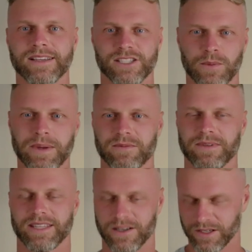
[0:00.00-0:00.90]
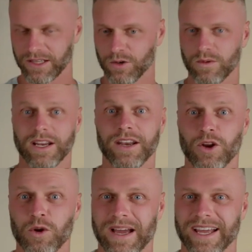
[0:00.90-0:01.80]
So to begin with, and I've got a little
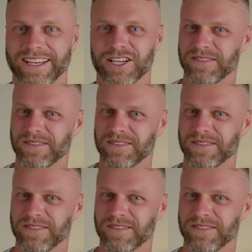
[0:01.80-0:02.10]
notepad here.